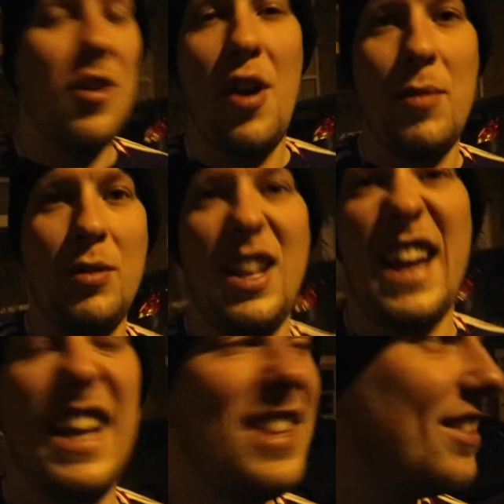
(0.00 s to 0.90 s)
thermal
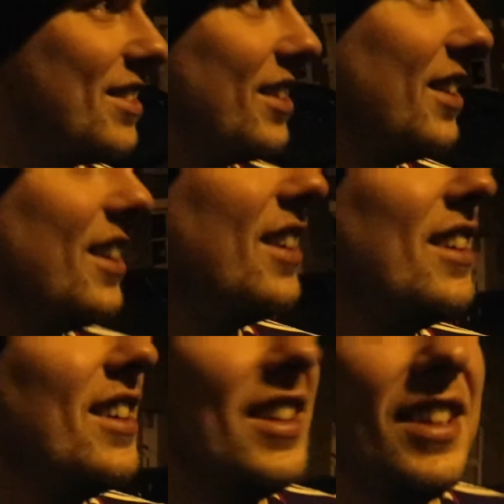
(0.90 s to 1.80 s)
leggings,
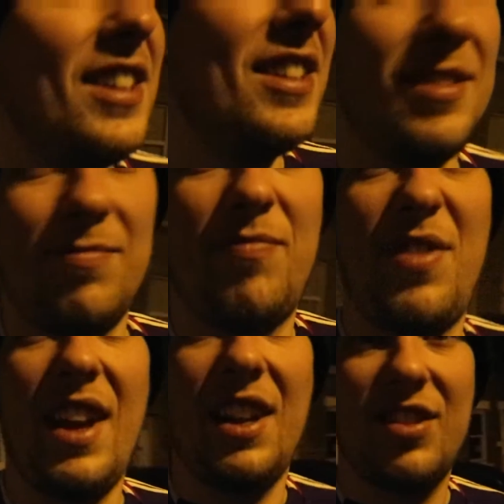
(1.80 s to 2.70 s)

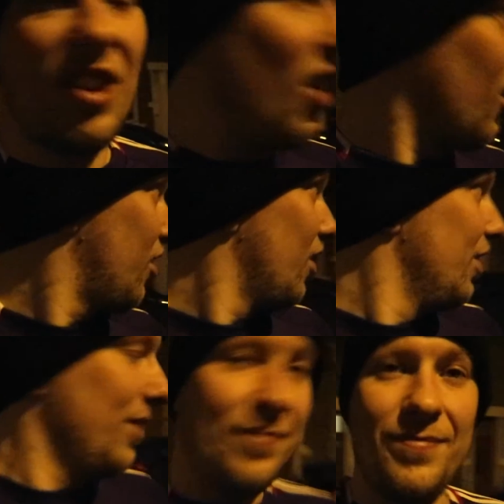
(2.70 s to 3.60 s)
thick socks.
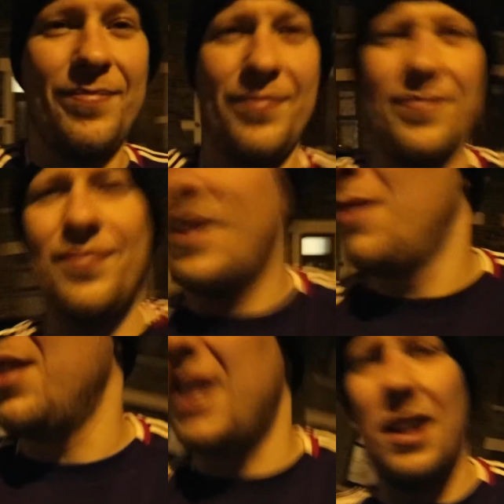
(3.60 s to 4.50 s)

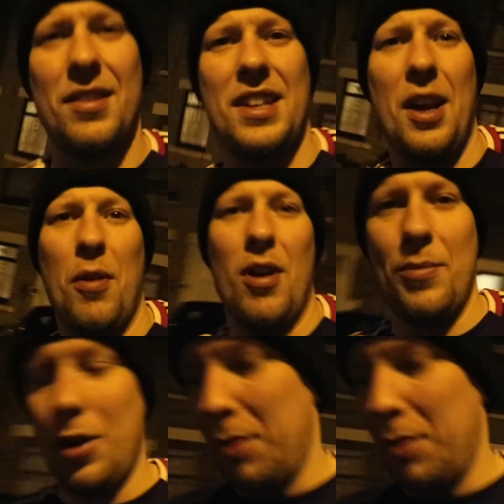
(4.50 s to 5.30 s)
Won't take long to get warmed